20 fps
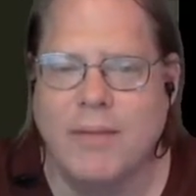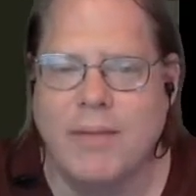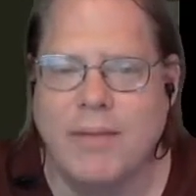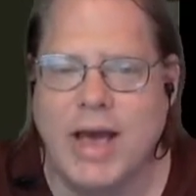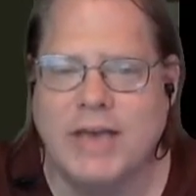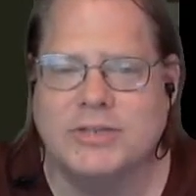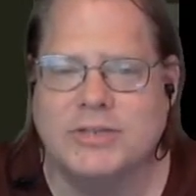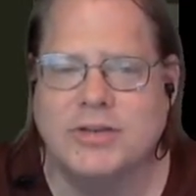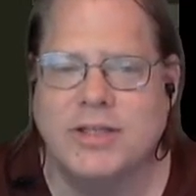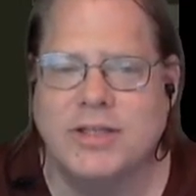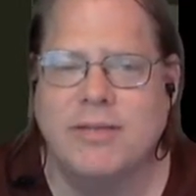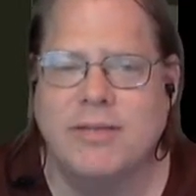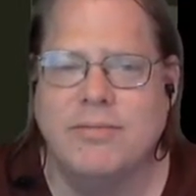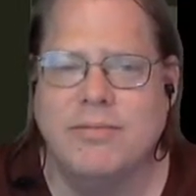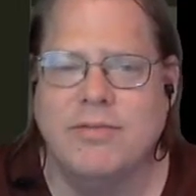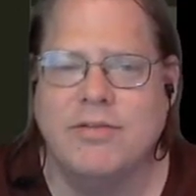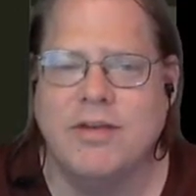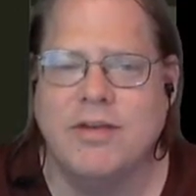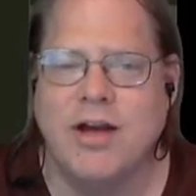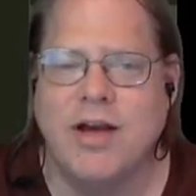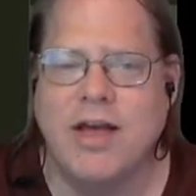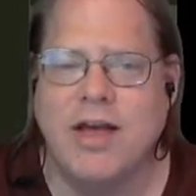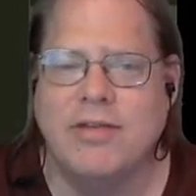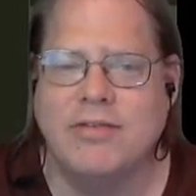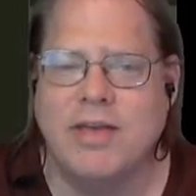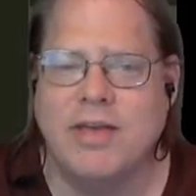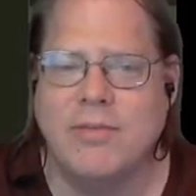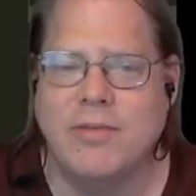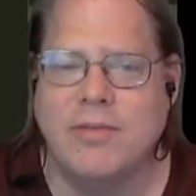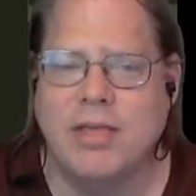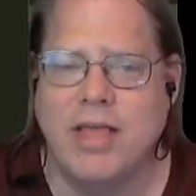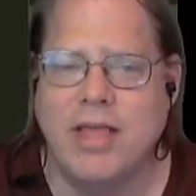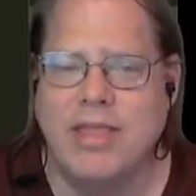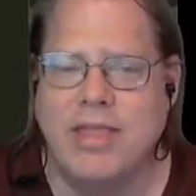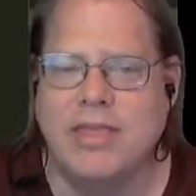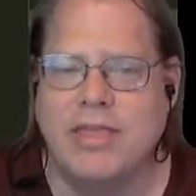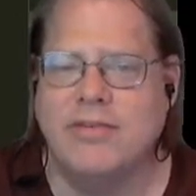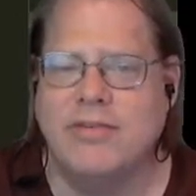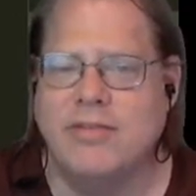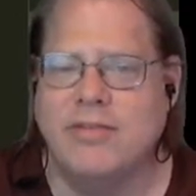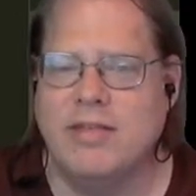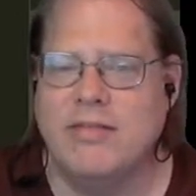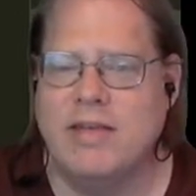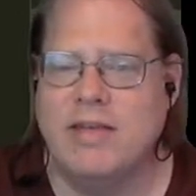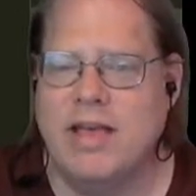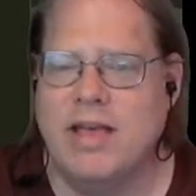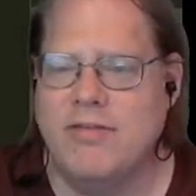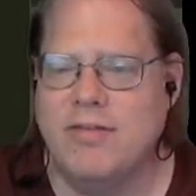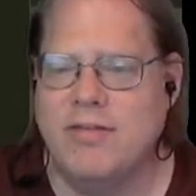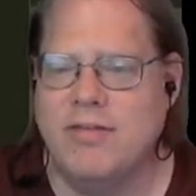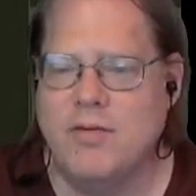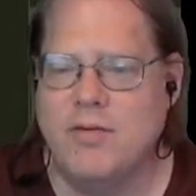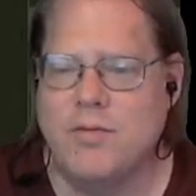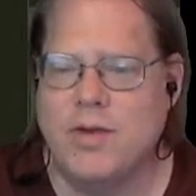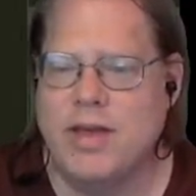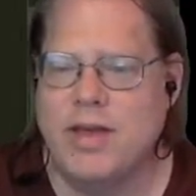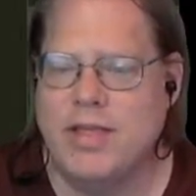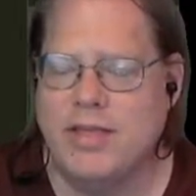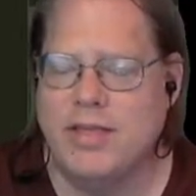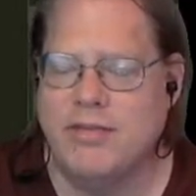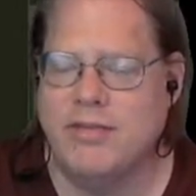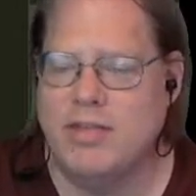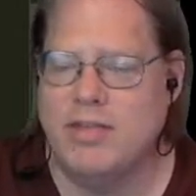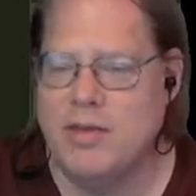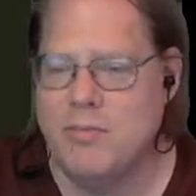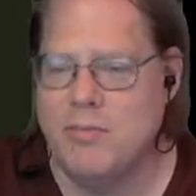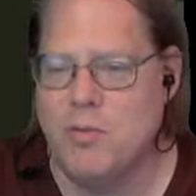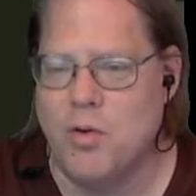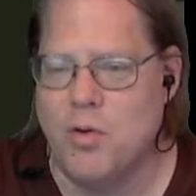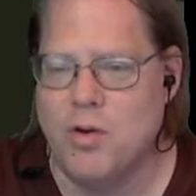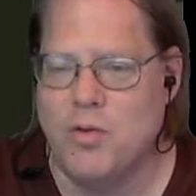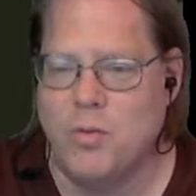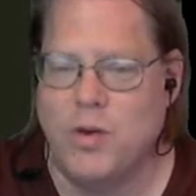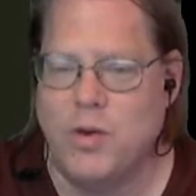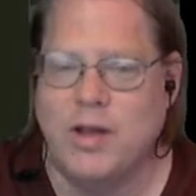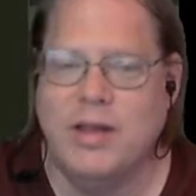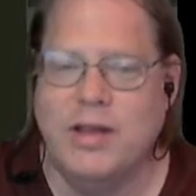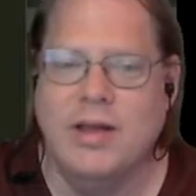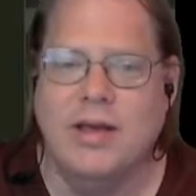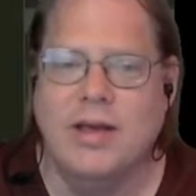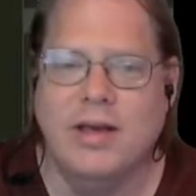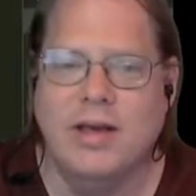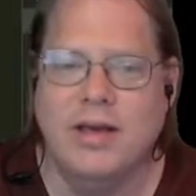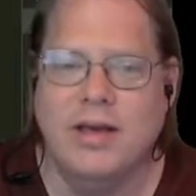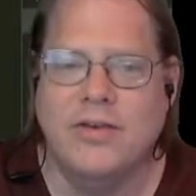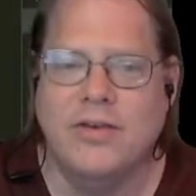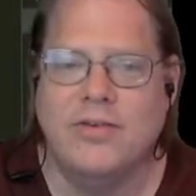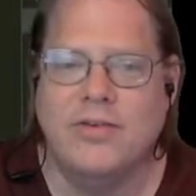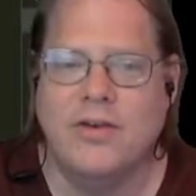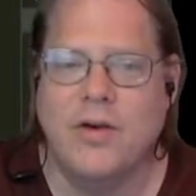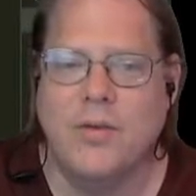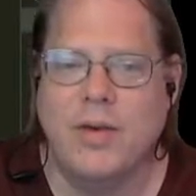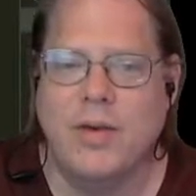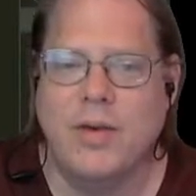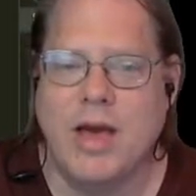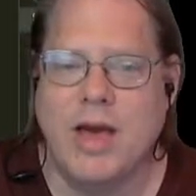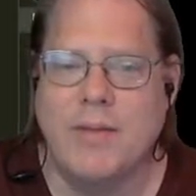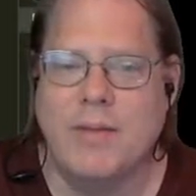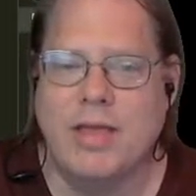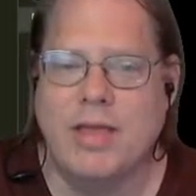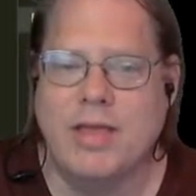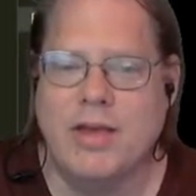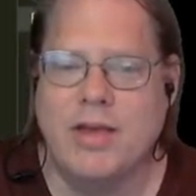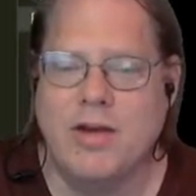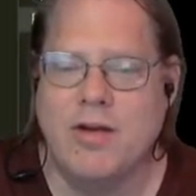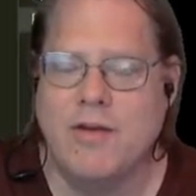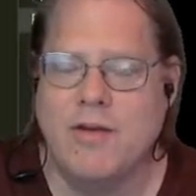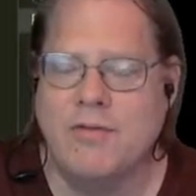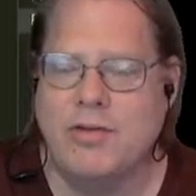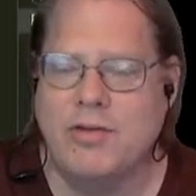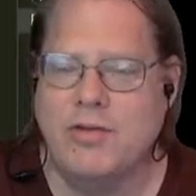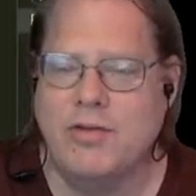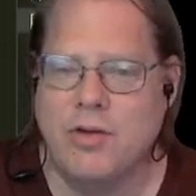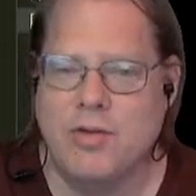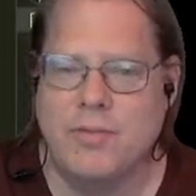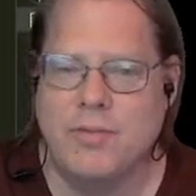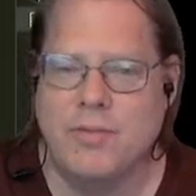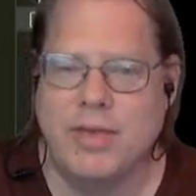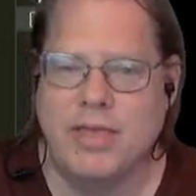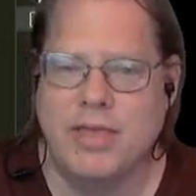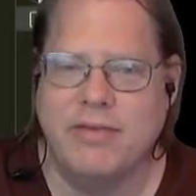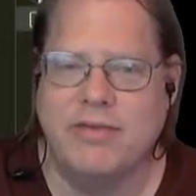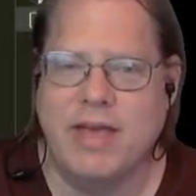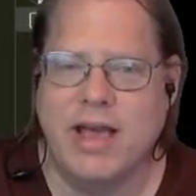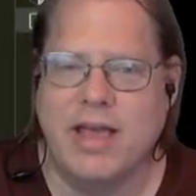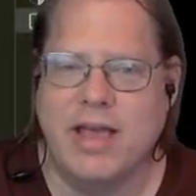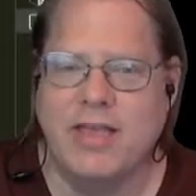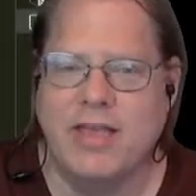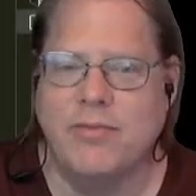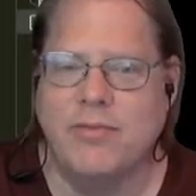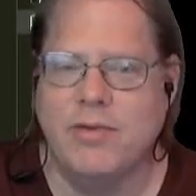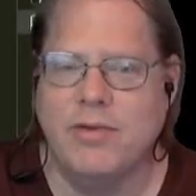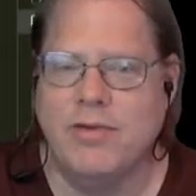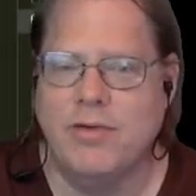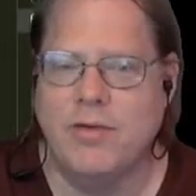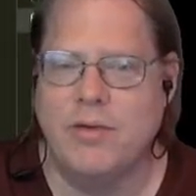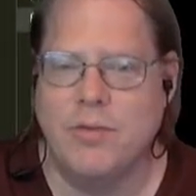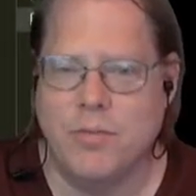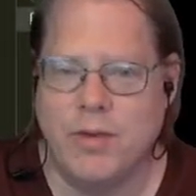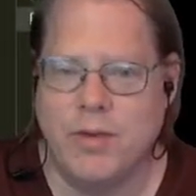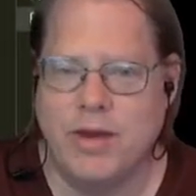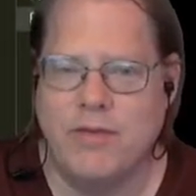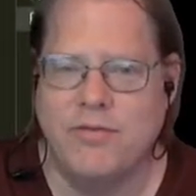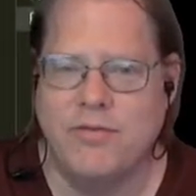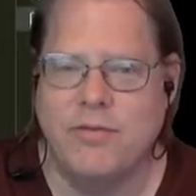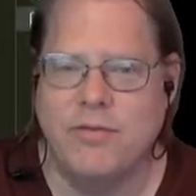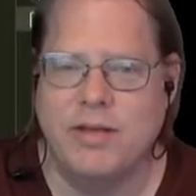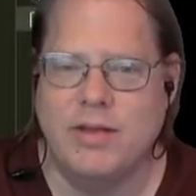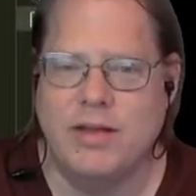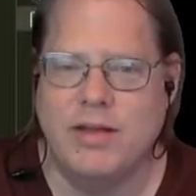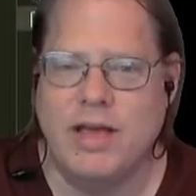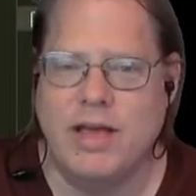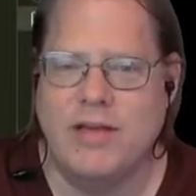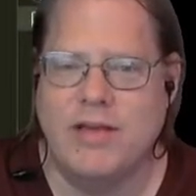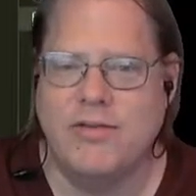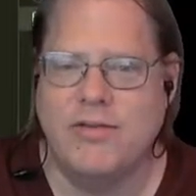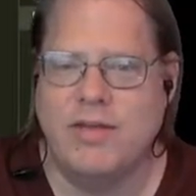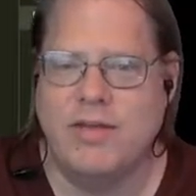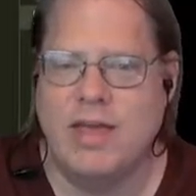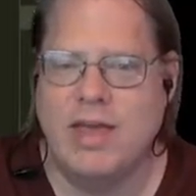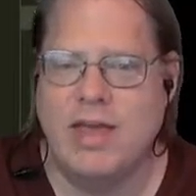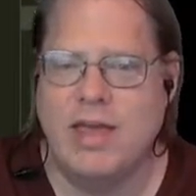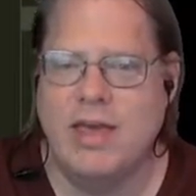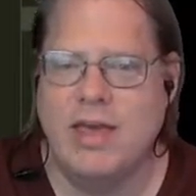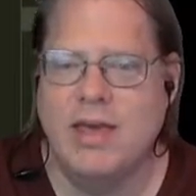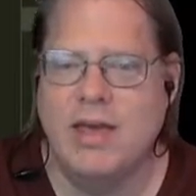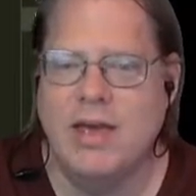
Actually, sorry, I skipped a line. This is the DHT read. This is the important one. So we come in here every 200 milliseconds. We do a read from the DHT,